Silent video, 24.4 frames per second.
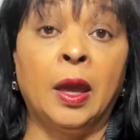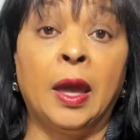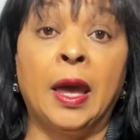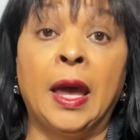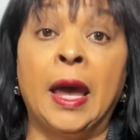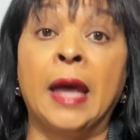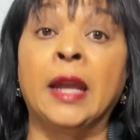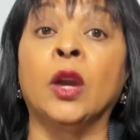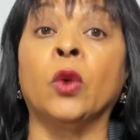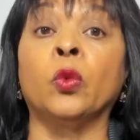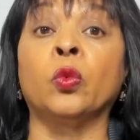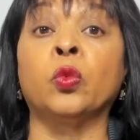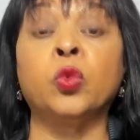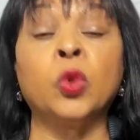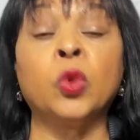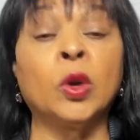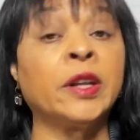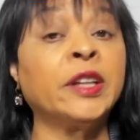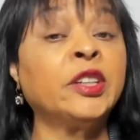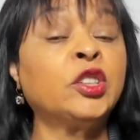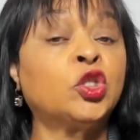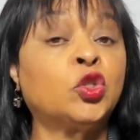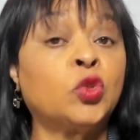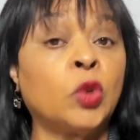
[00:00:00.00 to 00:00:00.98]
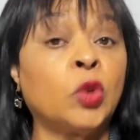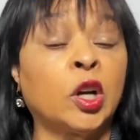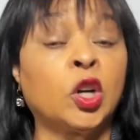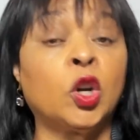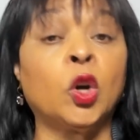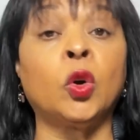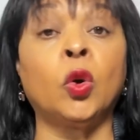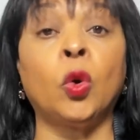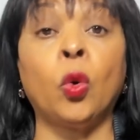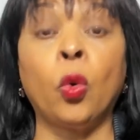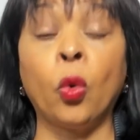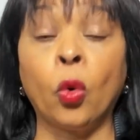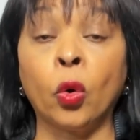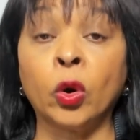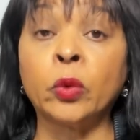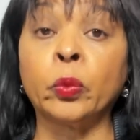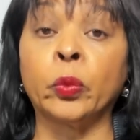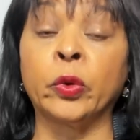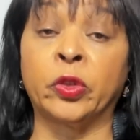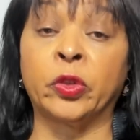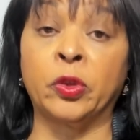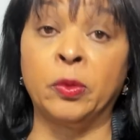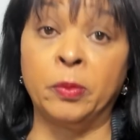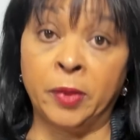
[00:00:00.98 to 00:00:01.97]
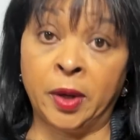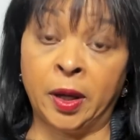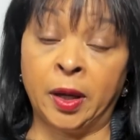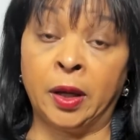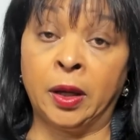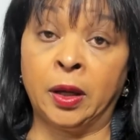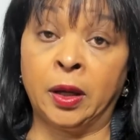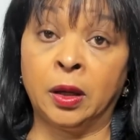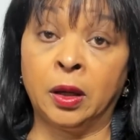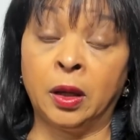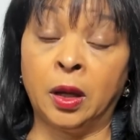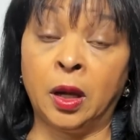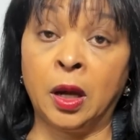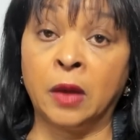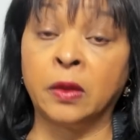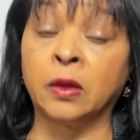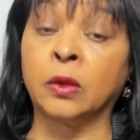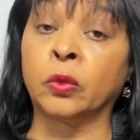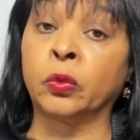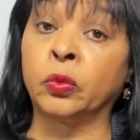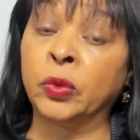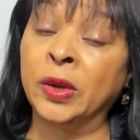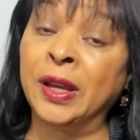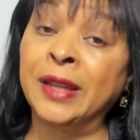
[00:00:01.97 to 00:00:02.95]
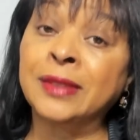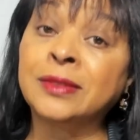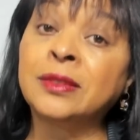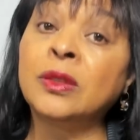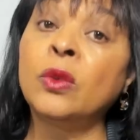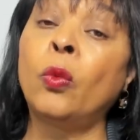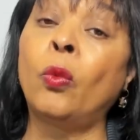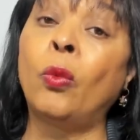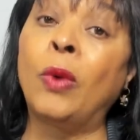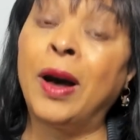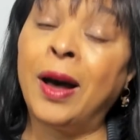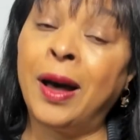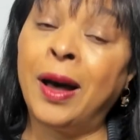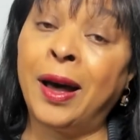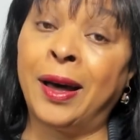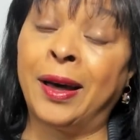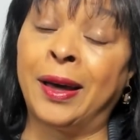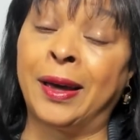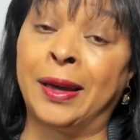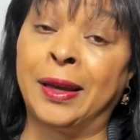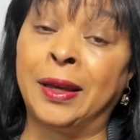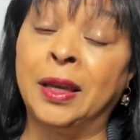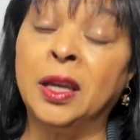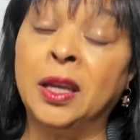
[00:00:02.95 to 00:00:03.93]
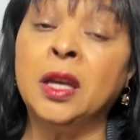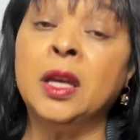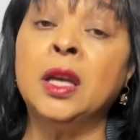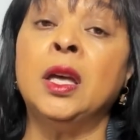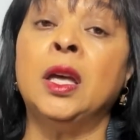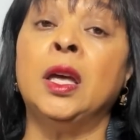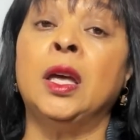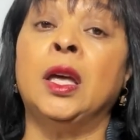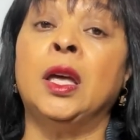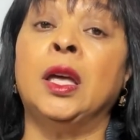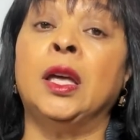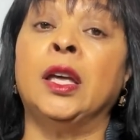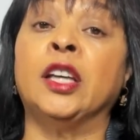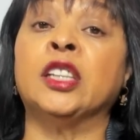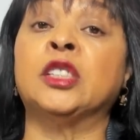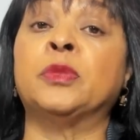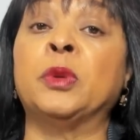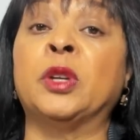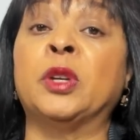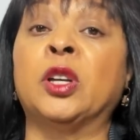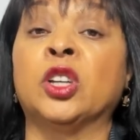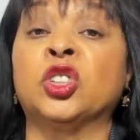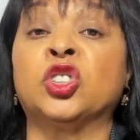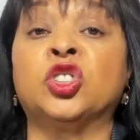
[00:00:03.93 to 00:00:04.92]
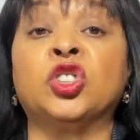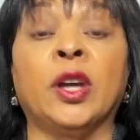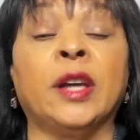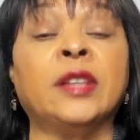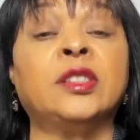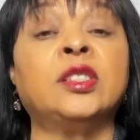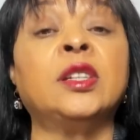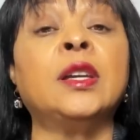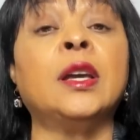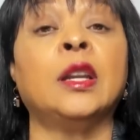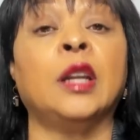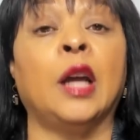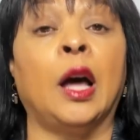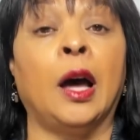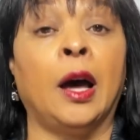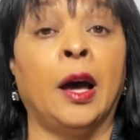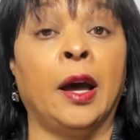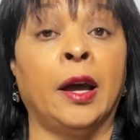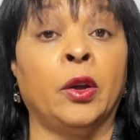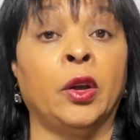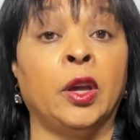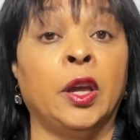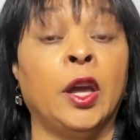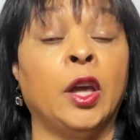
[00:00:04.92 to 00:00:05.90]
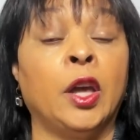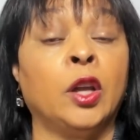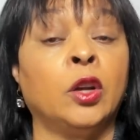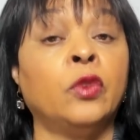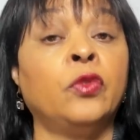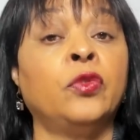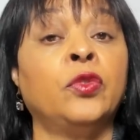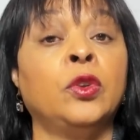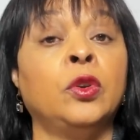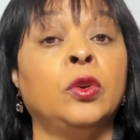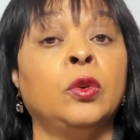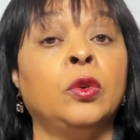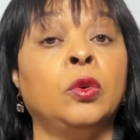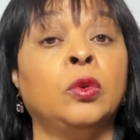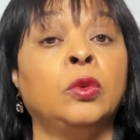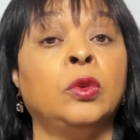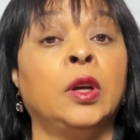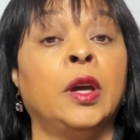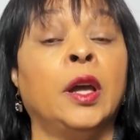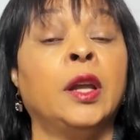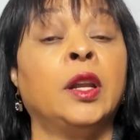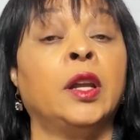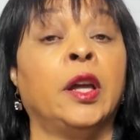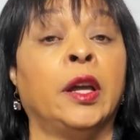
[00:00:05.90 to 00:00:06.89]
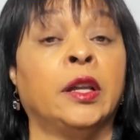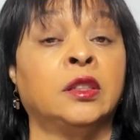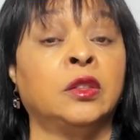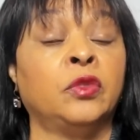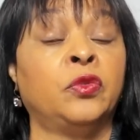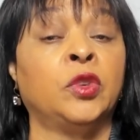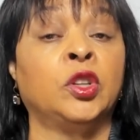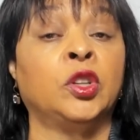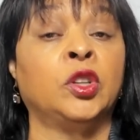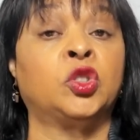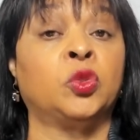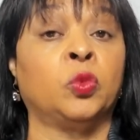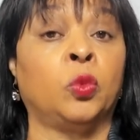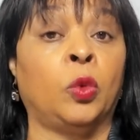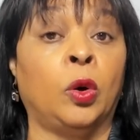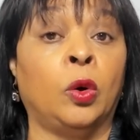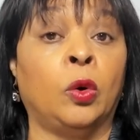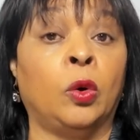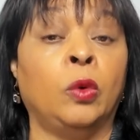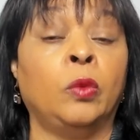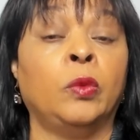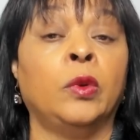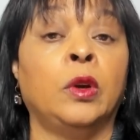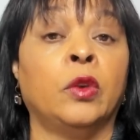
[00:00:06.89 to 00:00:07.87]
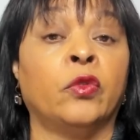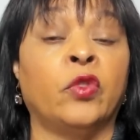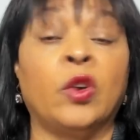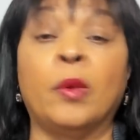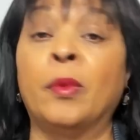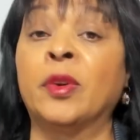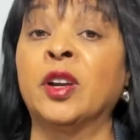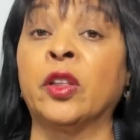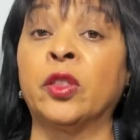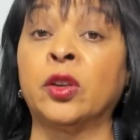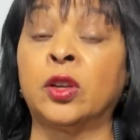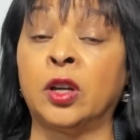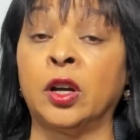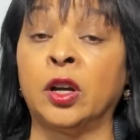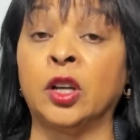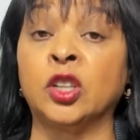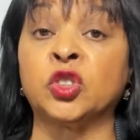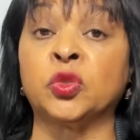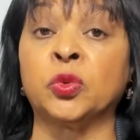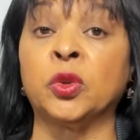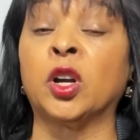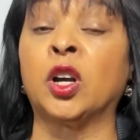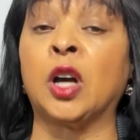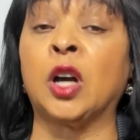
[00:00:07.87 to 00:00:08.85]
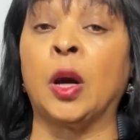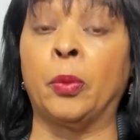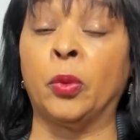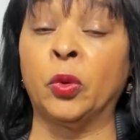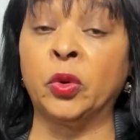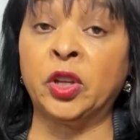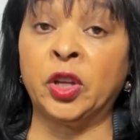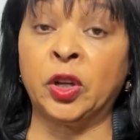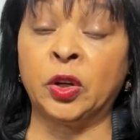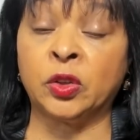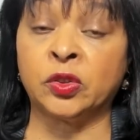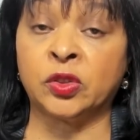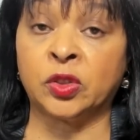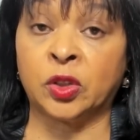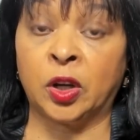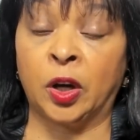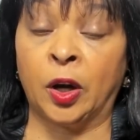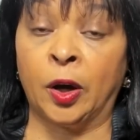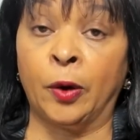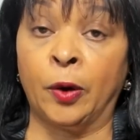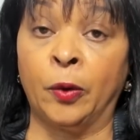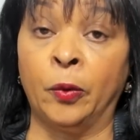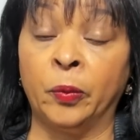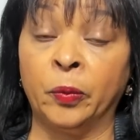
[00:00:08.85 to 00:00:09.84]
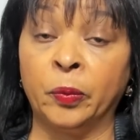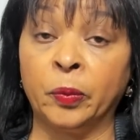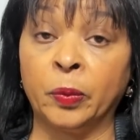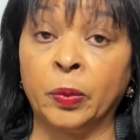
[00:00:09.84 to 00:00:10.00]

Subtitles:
and it really struck a chord with me. And the reason why is because JT and I interviewed an individual from another country a couple years ago,